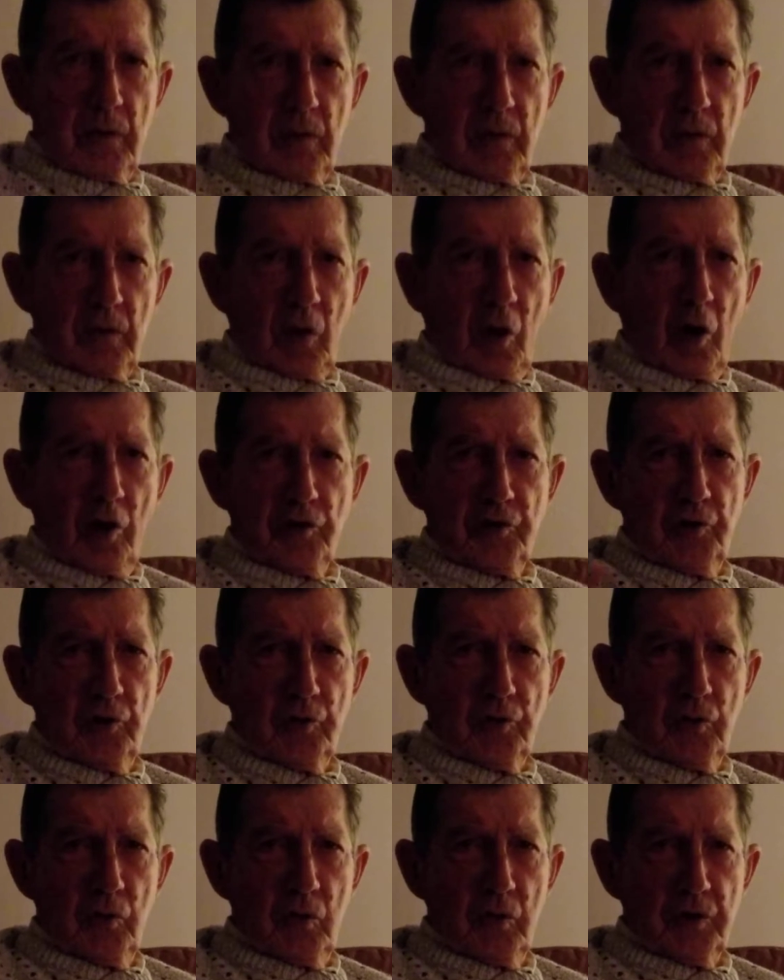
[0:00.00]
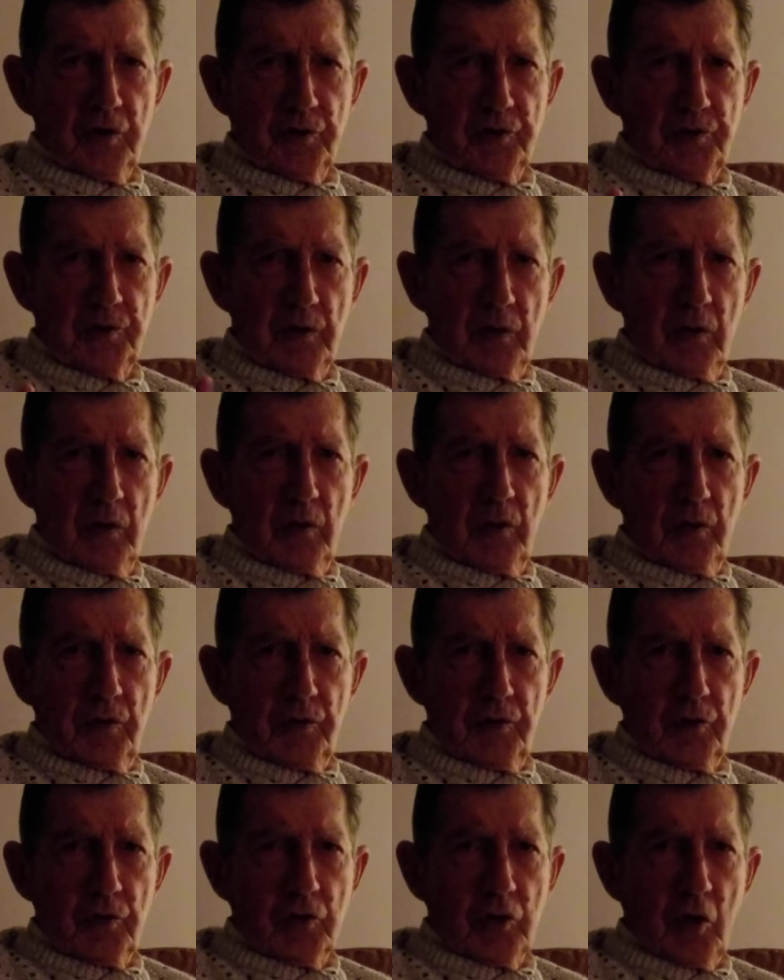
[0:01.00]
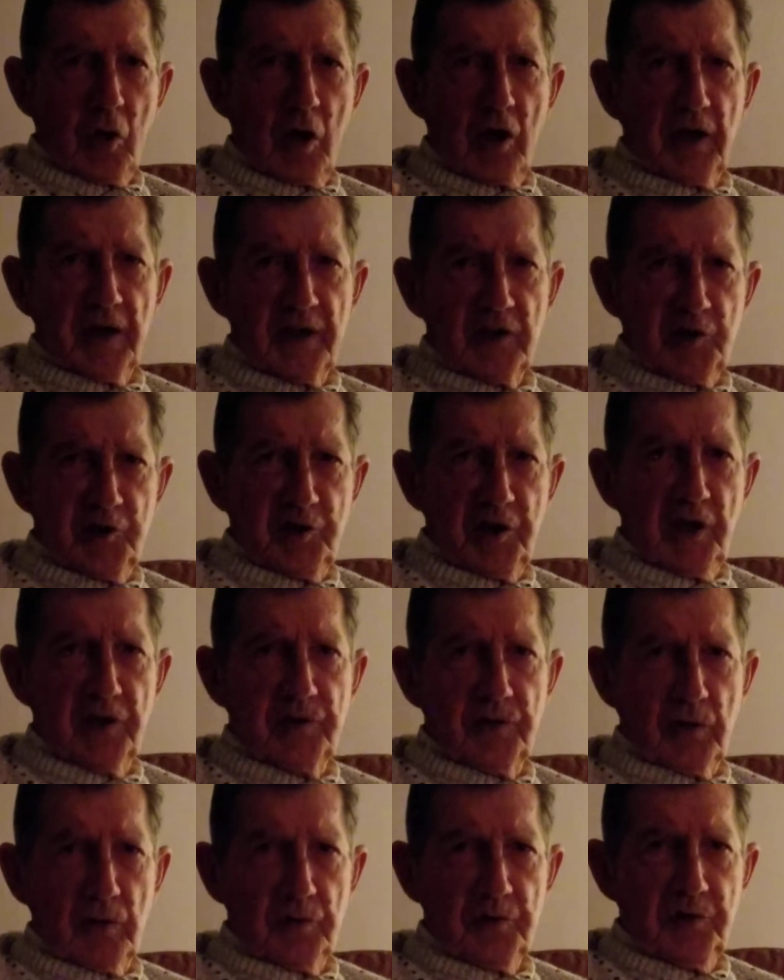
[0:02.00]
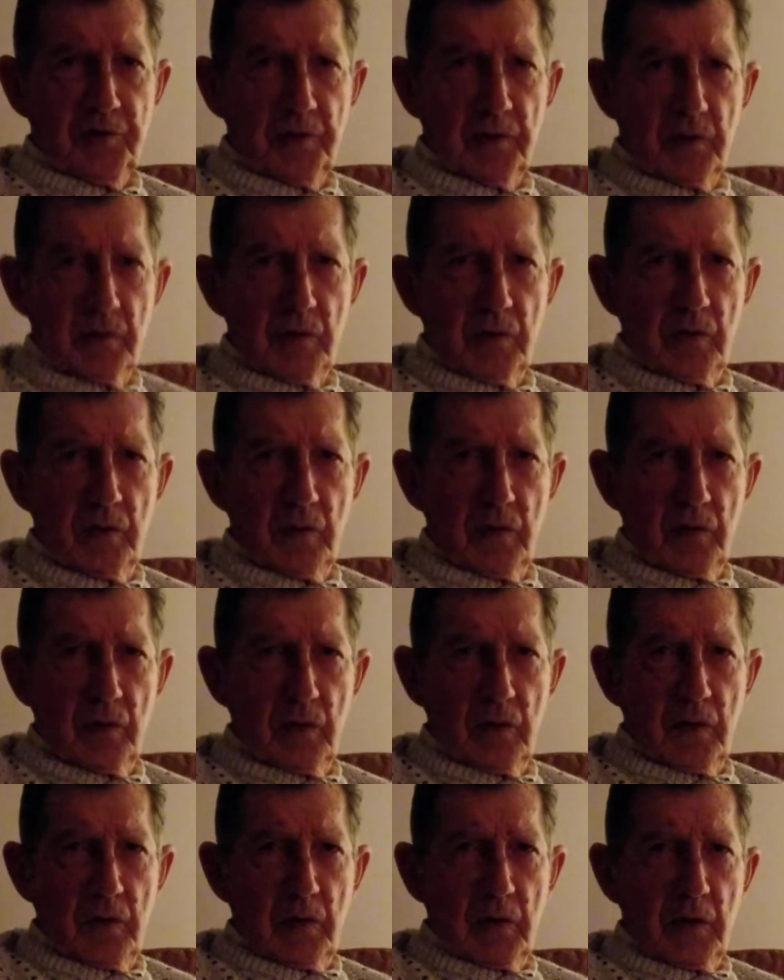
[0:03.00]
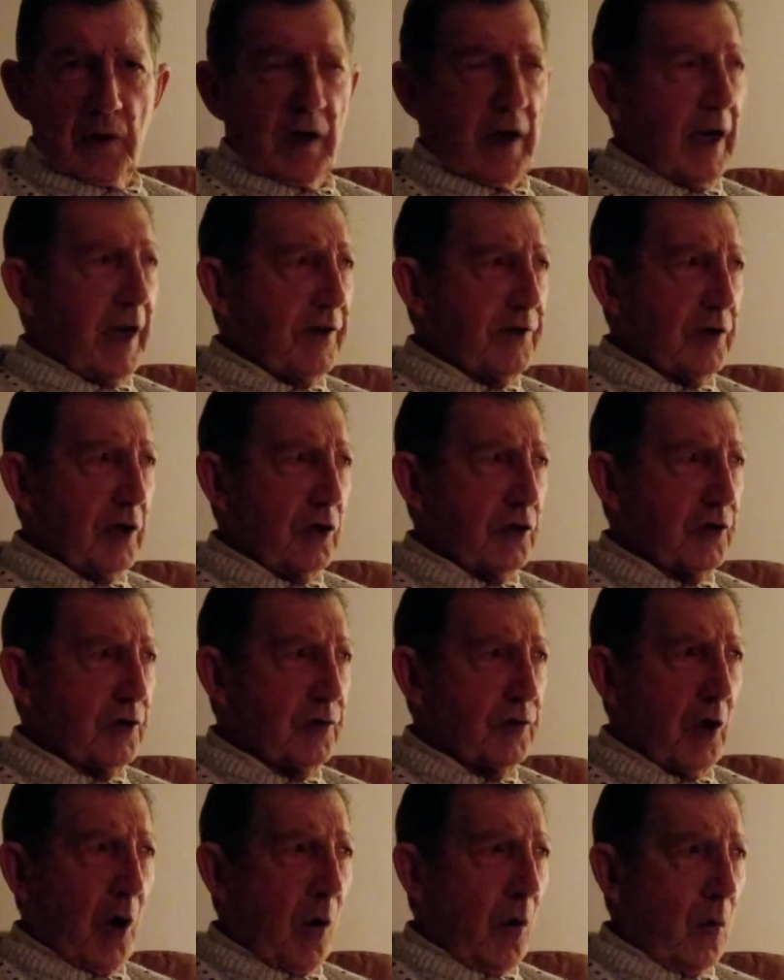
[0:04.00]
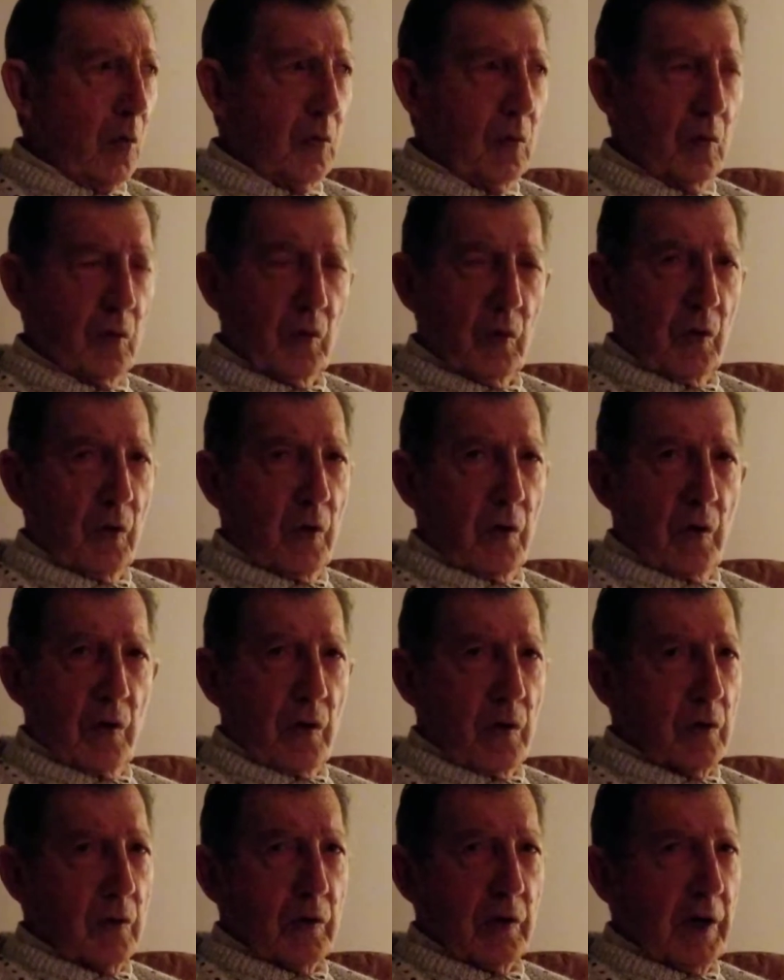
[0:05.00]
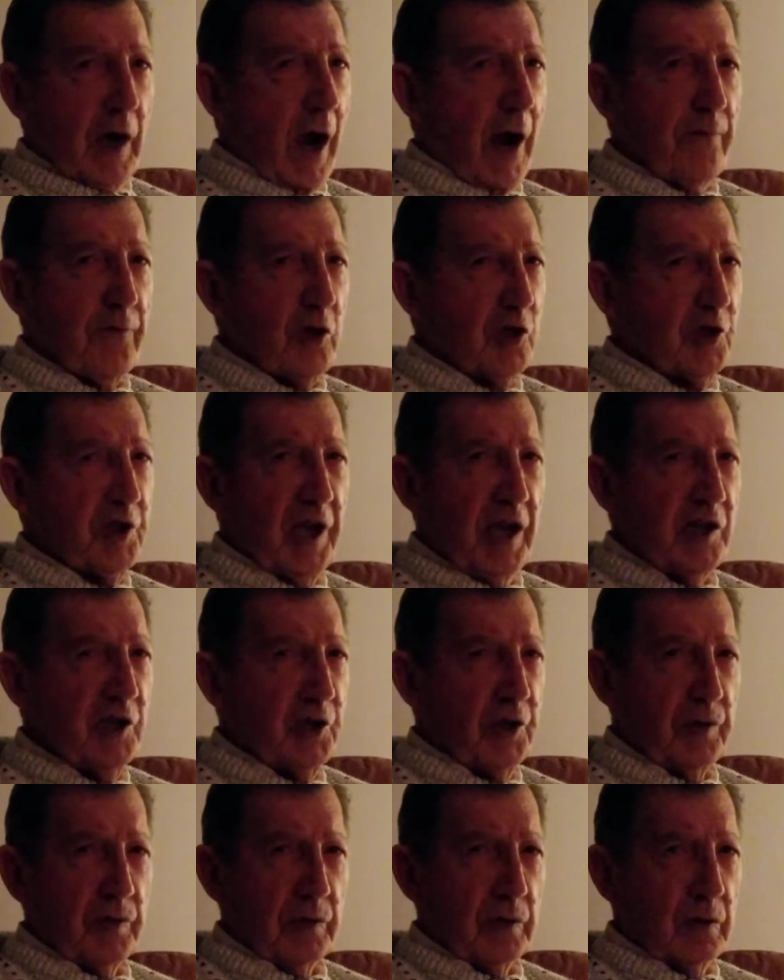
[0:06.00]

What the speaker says: All you're doing is you're calling signals and there's no conversation.